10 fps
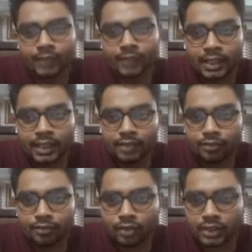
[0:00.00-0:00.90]
And
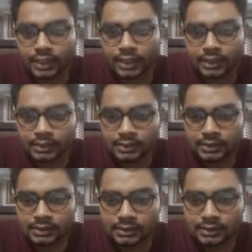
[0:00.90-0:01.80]
for that,
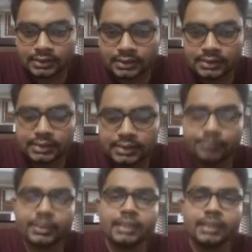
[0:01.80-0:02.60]
simply,